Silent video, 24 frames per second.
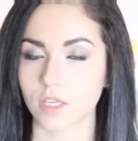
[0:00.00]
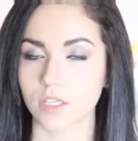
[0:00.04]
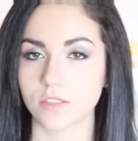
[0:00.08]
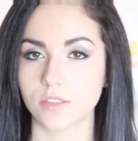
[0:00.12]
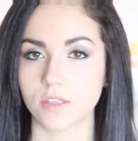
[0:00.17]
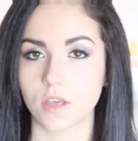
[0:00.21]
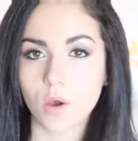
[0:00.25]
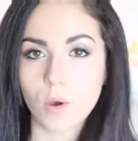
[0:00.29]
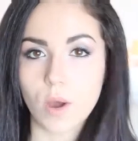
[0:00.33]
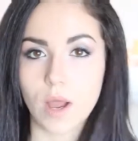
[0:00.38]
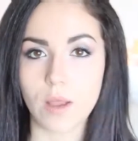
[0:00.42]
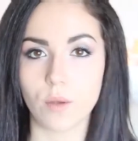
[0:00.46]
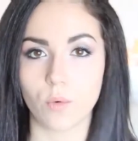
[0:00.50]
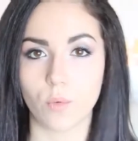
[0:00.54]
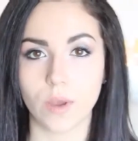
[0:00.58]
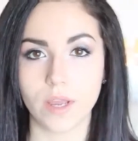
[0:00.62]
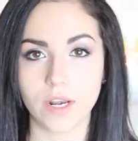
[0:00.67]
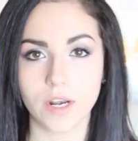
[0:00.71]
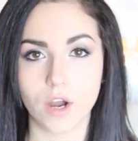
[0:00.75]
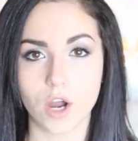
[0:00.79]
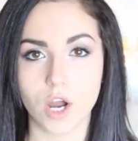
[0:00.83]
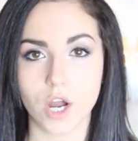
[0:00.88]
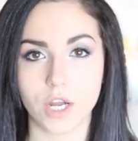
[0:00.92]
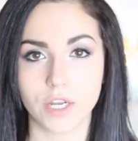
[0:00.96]
So I
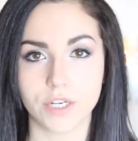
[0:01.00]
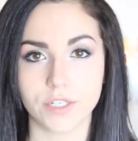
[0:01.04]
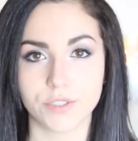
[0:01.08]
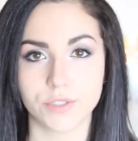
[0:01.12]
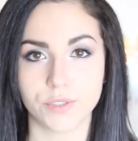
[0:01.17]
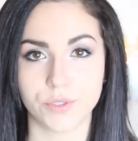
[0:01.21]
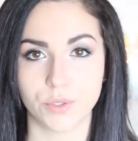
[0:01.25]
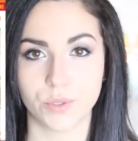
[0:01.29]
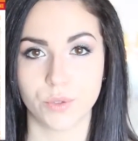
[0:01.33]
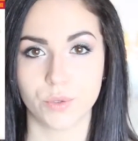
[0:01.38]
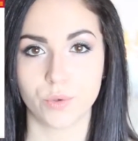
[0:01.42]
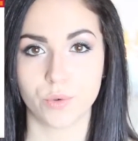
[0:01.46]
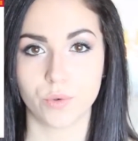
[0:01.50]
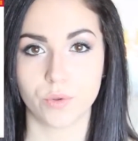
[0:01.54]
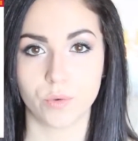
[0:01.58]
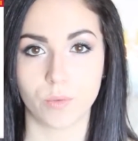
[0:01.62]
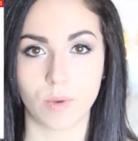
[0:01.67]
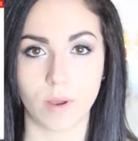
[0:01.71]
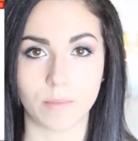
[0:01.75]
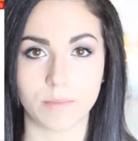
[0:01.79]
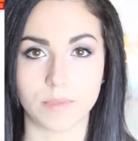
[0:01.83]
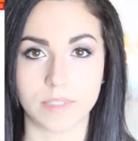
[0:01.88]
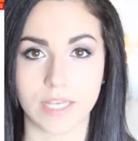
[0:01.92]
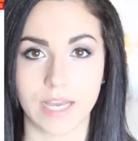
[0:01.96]
went on to the
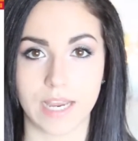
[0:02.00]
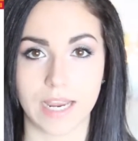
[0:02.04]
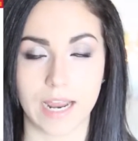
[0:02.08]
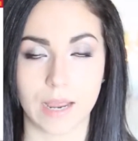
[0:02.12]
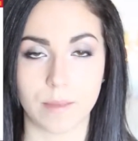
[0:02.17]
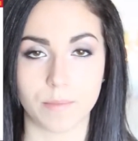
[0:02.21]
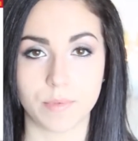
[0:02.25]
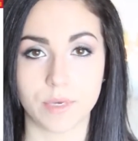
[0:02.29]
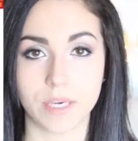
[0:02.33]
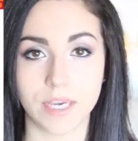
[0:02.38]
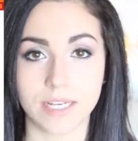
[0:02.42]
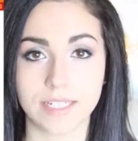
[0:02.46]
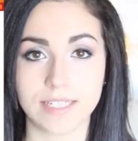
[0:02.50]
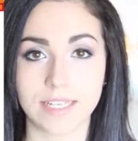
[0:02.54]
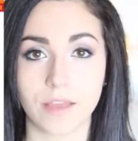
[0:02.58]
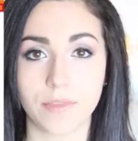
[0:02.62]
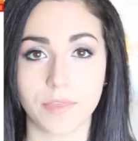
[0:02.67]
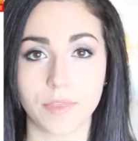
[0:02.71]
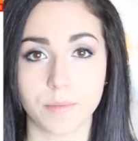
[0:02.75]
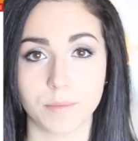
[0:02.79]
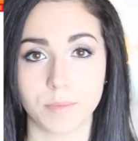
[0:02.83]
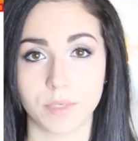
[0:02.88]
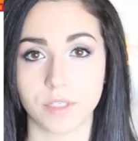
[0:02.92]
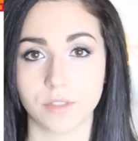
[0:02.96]
website, I picked
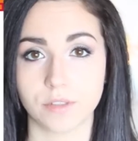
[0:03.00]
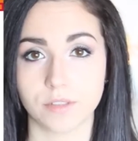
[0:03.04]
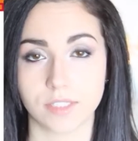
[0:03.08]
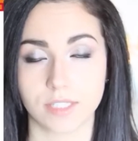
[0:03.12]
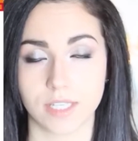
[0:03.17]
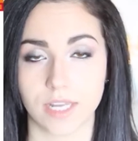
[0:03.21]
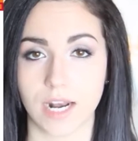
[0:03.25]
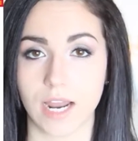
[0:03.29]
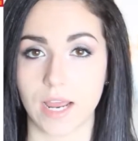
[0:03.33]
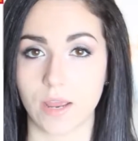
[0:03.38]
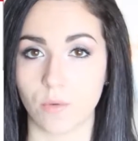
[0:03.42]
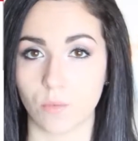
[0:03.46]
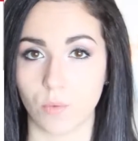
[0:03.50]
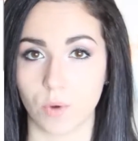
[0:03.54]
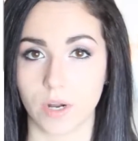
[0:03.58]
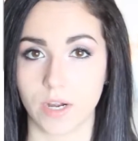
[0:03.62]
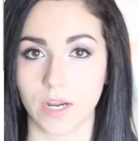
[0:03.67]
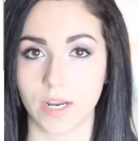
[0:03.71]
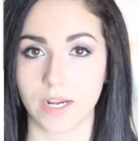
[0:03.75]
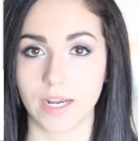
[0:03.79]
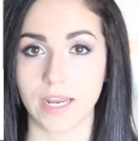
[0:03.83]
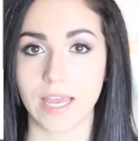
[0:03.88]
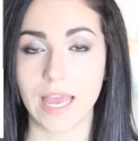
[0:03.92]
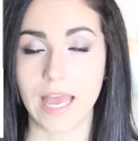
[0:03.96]
out the meals that I
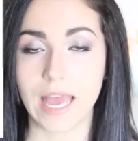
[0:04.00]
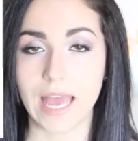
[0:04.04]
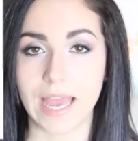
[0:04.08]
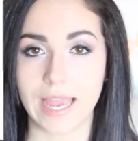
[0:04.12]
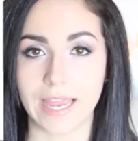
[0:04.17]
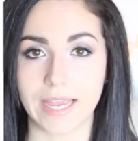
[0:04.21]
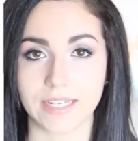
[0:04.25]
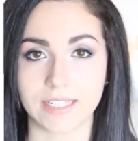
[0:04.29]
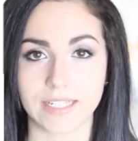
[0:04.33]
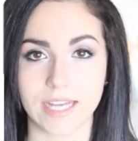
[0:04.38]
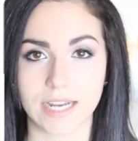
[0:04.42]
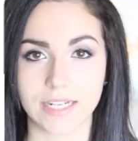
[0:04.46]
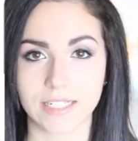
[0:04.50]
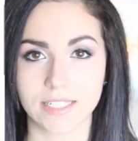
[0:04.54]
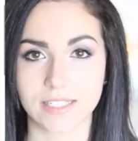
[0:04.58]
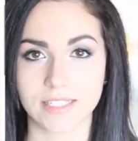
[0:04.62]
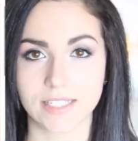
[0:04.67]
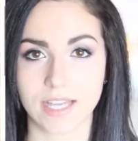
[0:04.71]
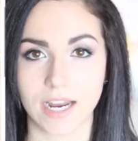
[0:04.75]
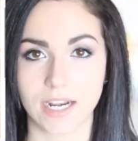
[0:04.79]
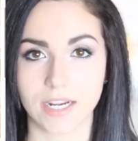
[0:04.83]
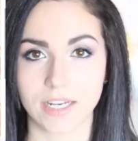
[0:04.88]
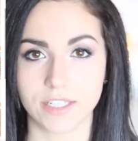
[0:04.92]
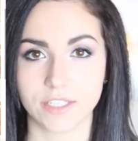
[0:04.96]
wanted, and I
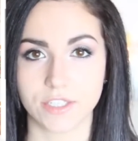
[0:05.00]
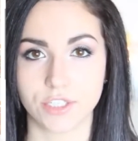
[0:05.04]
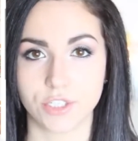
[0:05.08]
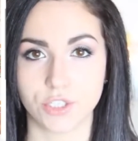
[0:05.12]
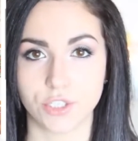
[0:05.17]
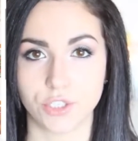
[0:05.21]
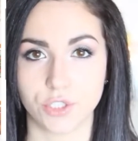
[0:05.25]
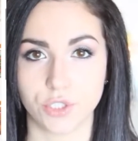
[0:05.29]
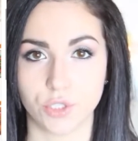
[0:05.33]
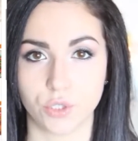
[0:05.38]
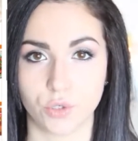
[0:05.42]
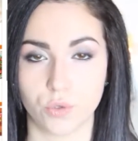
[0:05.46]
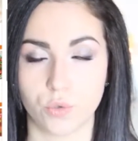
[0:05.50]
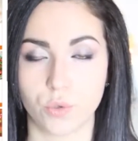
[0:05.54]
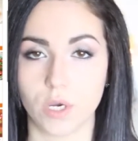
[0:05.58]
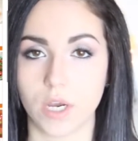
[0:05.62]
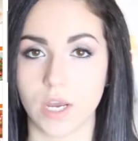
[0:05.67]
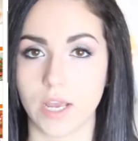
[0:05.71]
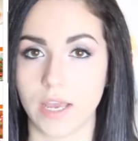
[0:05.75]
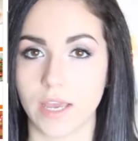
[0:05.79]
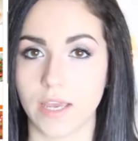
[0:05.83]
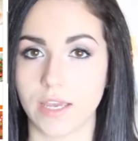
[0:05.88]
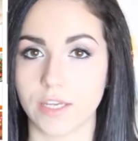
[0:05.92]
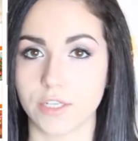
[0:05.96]
decided to do
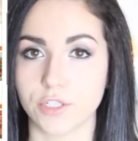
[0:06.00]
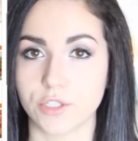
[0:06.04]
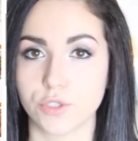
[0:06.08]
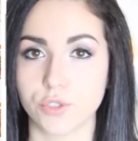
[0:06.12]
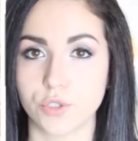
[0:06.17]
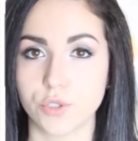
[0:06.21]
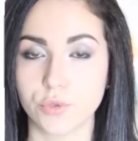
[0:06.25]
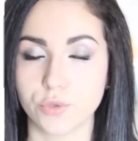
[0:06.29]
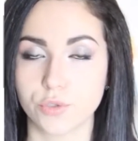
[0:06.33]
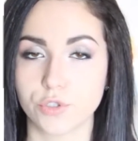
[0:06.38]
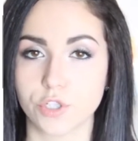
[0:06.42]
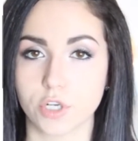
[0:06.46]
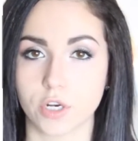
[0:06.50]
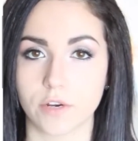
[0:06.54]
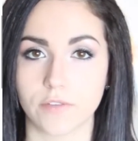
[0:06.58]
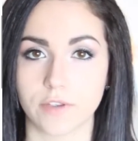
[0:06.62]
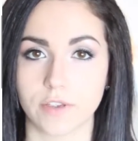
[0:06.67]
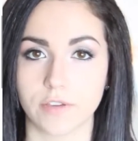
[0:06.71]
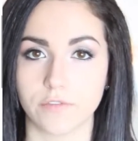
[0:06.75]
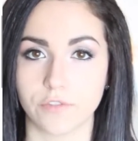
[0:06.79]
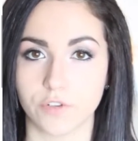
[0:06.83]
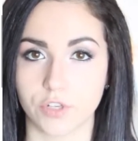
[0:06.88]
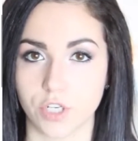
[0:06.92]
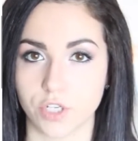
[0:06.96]
a 2
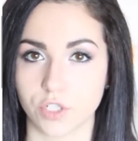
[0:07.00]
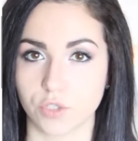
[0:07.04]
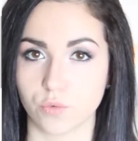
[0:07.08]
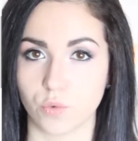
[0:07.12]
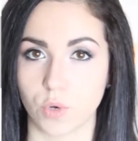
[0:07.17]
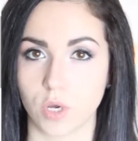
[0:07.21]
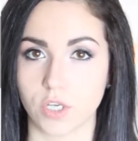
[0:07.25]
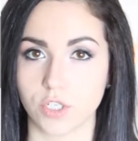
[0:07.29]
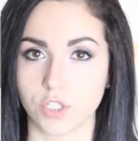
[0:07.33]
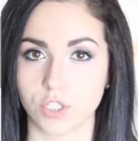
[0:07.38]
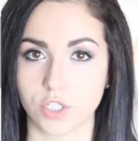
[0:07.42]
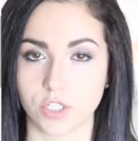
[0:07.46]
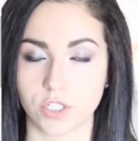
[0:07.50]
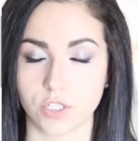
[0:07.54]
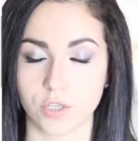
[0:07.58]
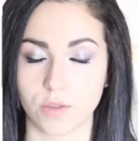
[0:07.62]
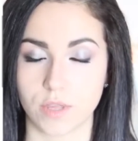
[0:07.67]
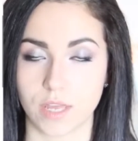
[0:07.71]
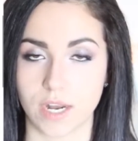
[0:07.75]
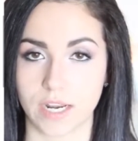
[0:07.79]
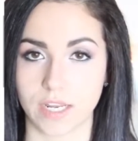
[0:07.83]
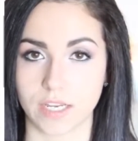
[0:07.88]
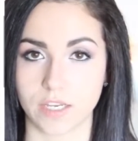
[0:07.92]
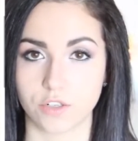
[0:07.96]
serving for each one just so
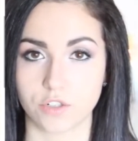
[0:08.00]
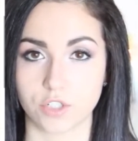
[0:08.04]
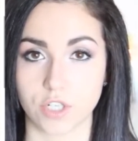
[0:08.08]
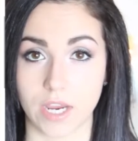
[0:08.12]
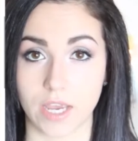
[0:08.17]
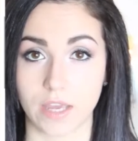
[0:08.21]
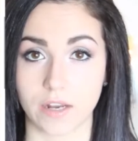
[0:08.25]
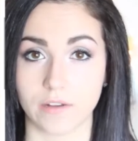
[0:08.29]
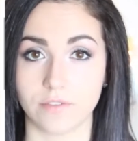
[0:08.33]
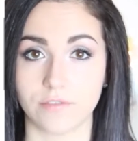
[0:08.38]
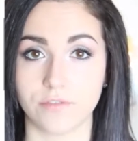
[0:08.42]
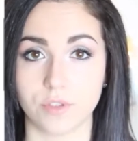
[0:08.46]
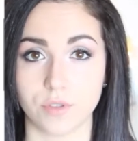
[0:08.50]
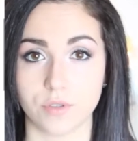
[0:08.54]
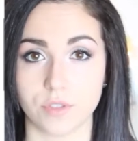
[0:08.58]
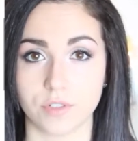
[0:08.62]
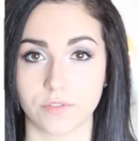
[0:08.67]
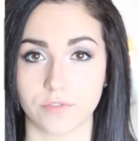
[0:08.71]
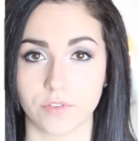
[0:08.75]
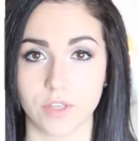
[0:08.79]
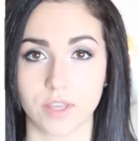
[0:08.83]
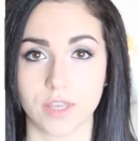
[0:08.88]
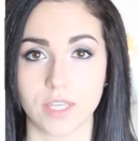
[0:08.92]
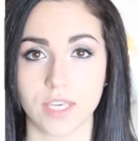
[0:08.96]
that I could try out a few
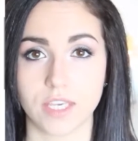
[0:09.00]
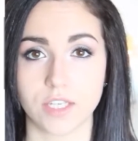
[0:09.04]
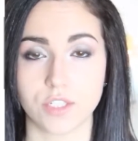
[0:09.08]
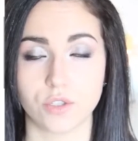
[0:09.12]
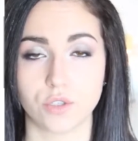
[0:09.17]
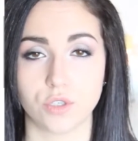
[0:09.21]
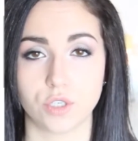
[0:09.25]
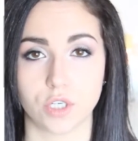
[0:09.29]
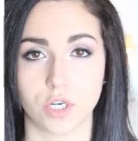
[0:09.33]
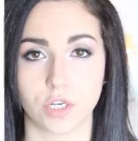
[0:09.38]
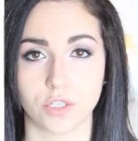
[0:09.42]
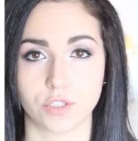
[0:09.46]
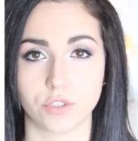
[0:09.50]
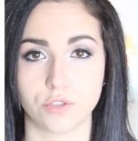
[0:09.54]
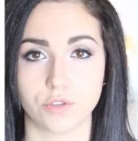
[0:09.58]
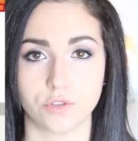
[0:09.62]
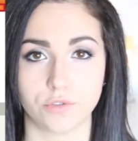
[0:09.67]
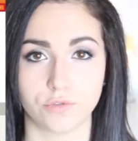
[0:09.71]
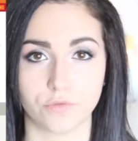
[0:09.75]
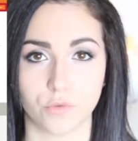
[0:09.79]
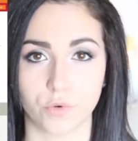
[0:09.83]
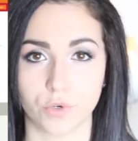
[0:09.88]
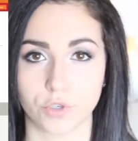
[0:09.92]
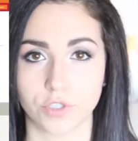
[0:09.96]
different things. You can also
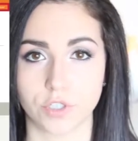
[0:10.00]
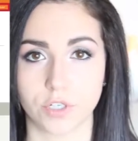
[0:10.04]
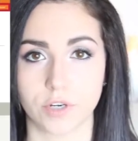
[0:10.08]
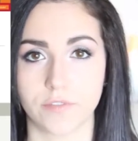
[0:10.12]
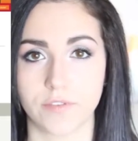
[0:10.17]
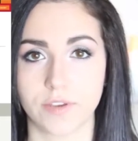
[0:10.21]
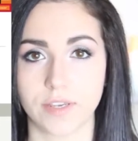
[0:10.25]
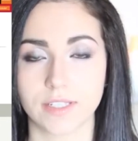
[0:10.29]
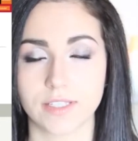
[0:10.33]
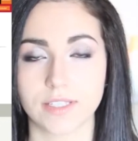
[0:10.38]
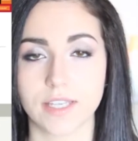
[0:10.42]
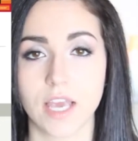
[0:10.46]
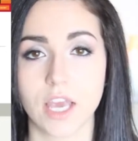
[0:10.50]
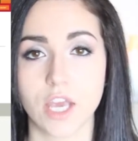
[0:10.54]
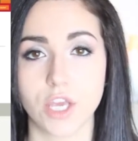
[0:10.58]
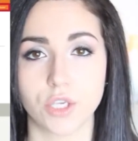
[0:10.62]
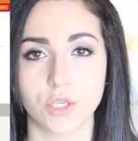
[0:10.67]
do 4 servings.